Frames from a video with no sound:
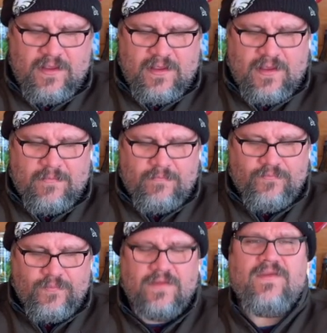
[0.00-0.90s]
Um,
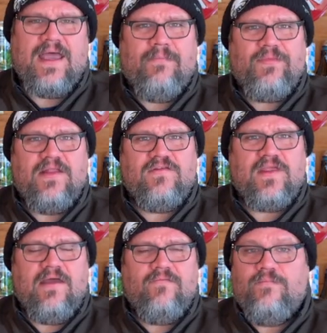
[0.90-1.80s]
Untappd tends to
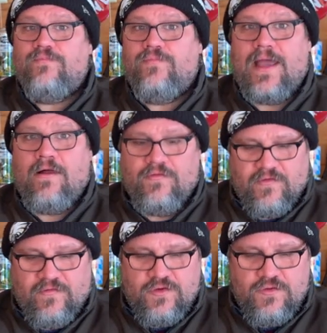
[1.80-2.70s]
have
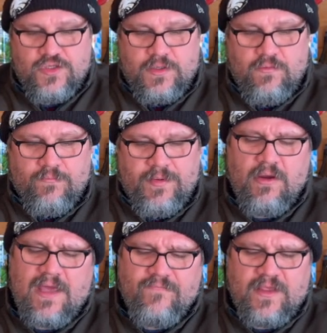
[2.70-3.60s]
thousands usually, where Beer
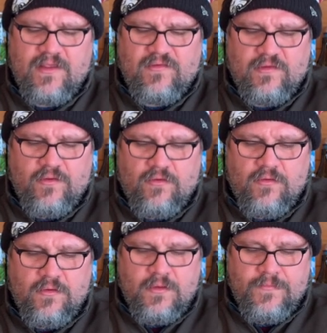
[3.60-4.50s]
Advocate's a little
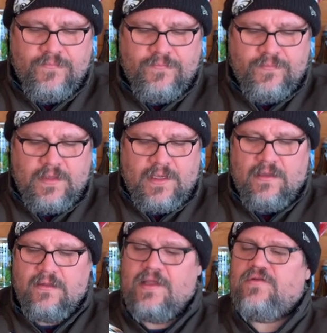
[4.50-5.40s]
uh,
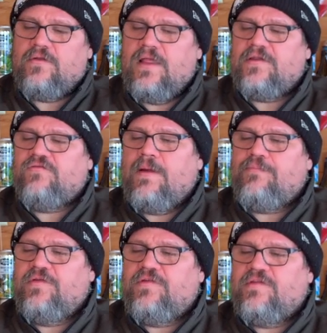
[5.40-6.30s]
less less
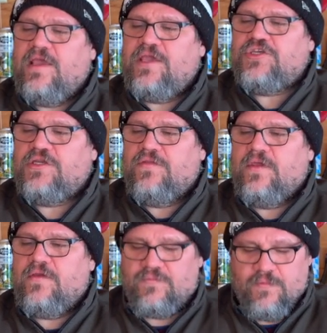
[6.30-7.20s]
representation, I
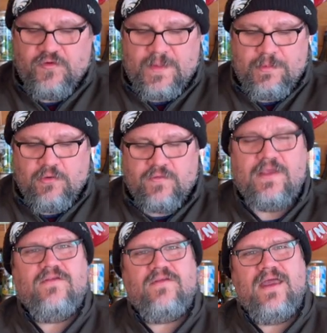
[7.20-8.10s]
think, because most people don't take
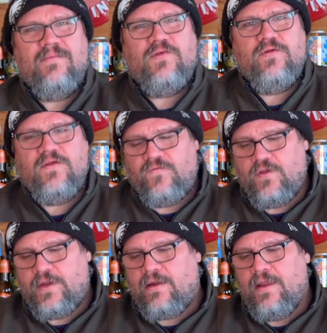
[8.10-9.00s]
the time to really fill
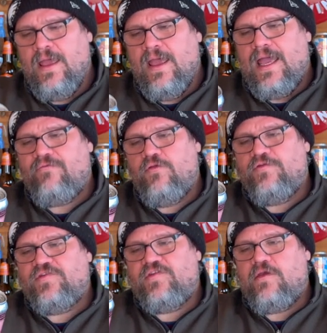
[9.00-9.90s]
it out. I have a little
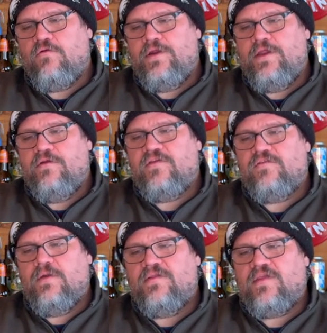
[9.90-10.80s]
sticker on here. It says
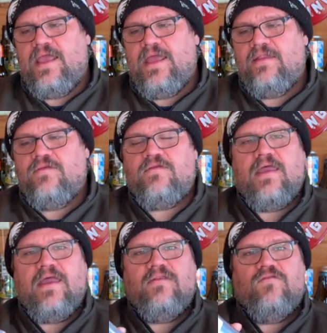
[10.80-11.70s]
when it's canned,
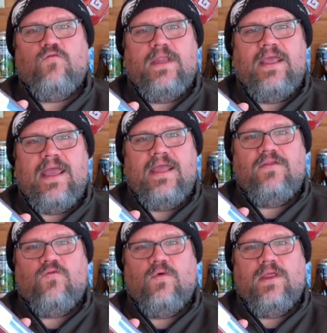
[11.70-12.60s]
10, 28,
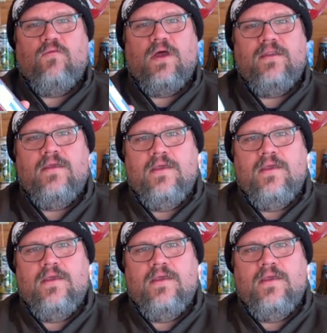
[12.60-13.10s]
21.